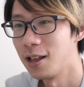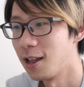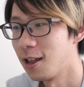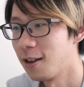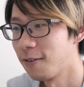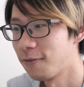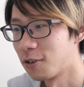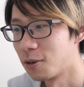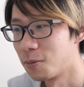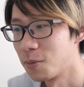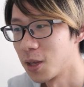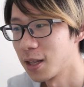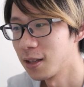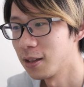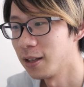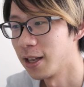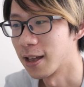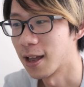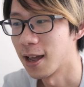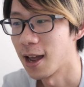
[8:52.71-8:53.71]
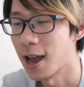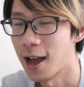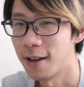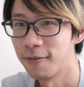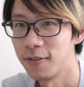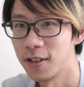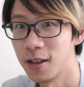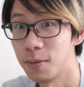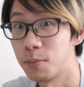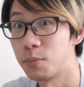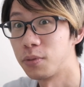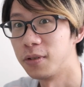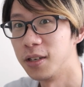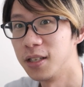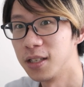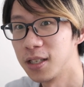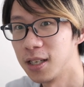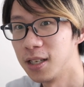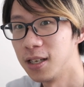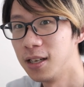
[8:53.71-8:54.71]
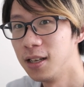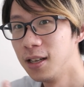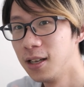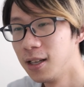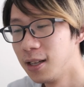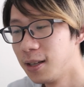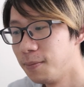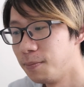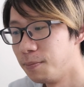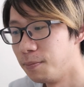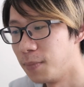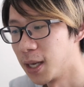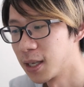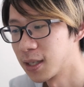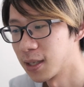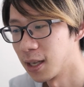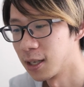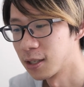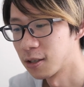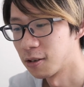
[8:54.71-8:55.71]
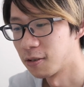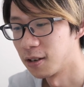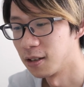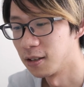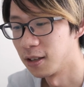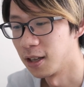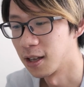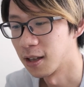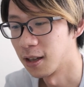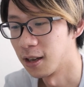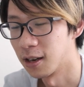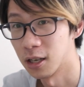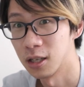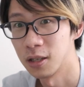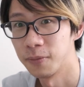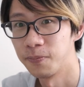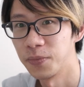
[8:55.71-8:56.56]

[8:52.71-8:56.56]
And for me, like having it printed makes a sort of like a,